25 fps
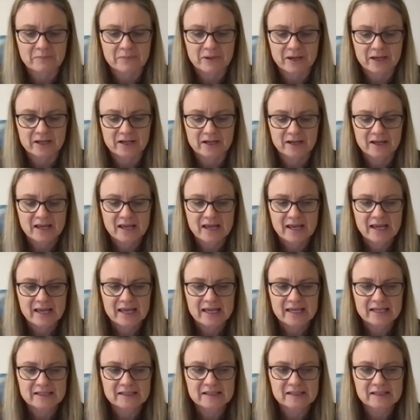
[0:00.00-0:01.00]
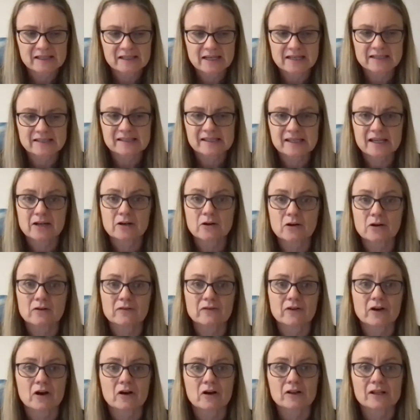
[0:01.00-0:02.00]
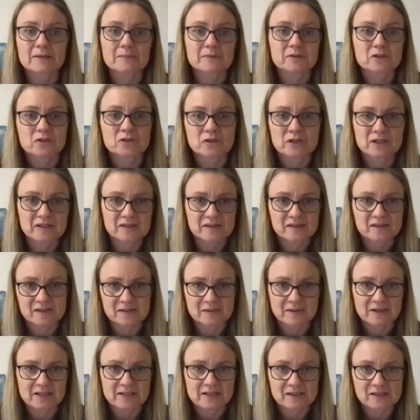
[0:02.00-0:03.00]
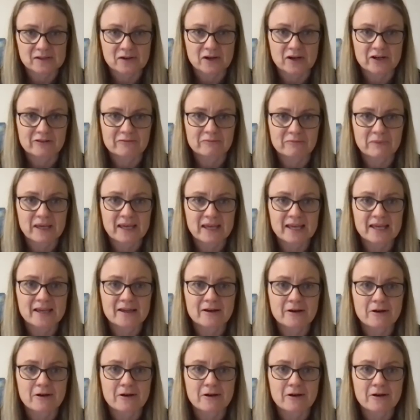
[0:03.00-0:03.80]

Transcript: But it set off a whole heap of triggers inside of me